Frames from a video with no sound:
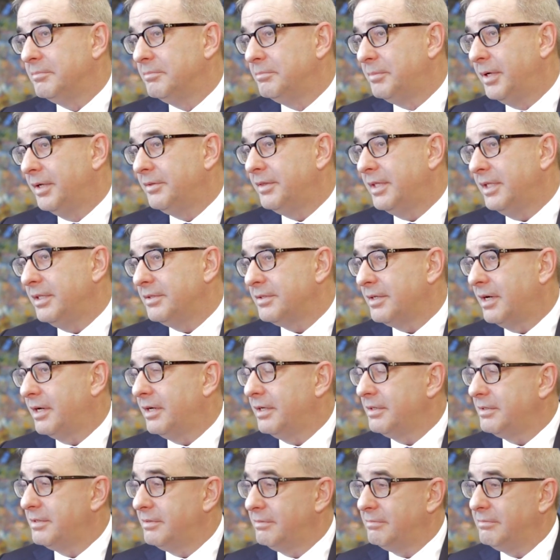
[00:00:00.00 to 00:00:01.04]
but these
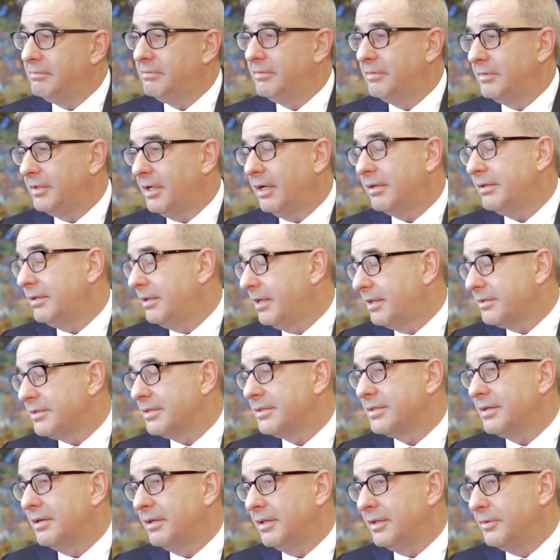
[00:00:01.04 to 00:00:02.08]
are not
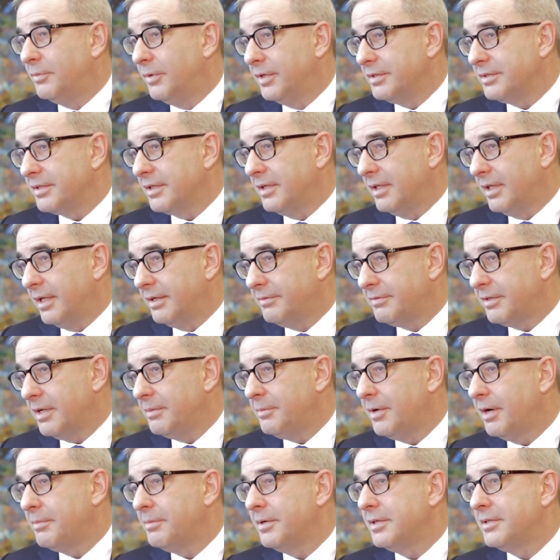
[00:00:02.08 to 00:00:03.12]
necessarily once in a
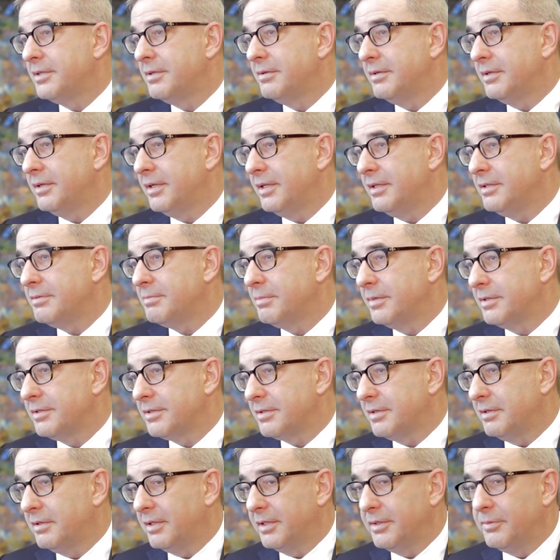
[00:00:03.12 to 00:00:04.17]
lifetime opportunities, but
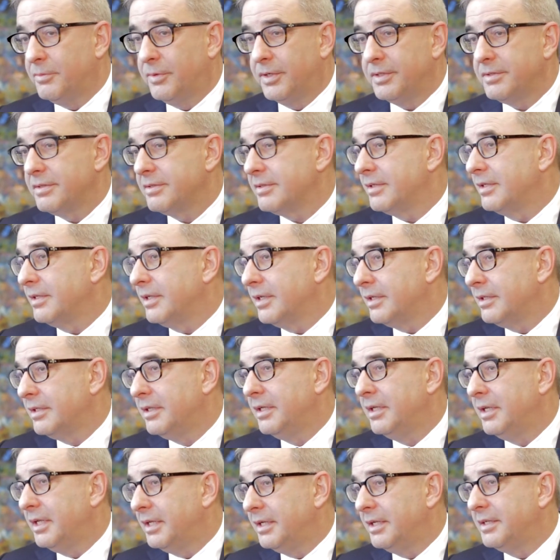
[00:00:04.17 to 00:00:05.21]
certainly once in
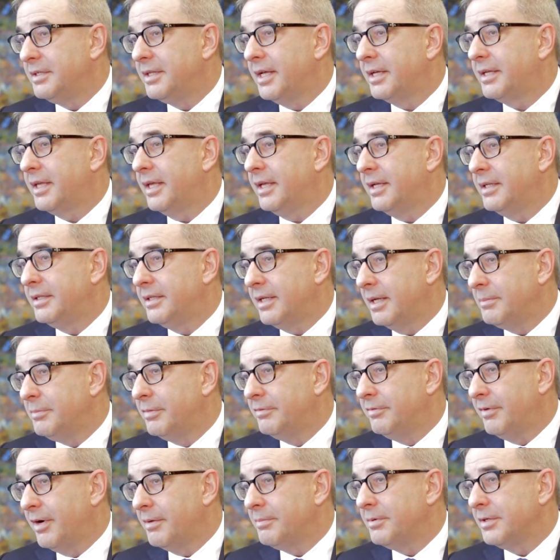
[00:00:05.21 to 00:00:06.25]
a decade type
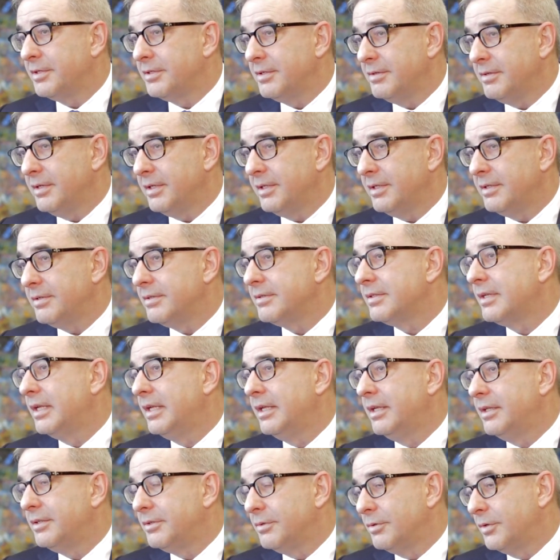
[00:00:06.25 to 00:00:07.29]
of opportunities
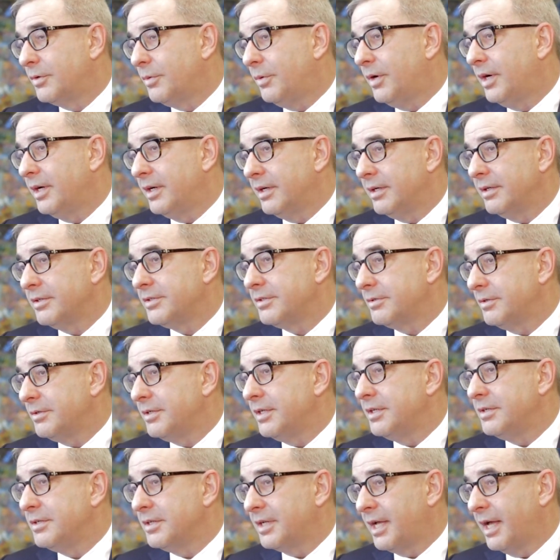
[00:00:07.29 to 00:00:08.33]
to acquire
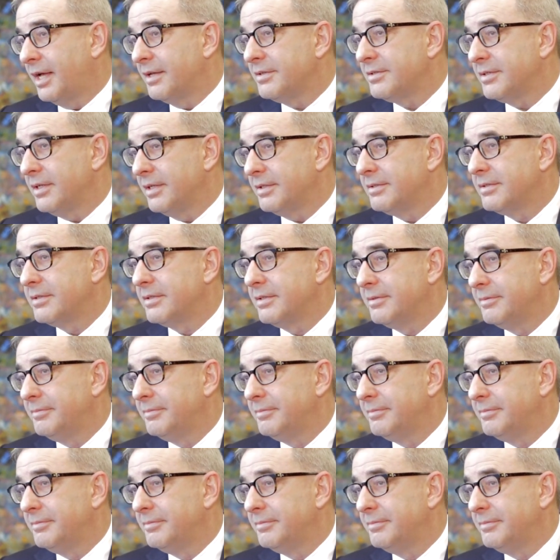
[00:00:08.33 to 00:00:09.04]
strategic assets.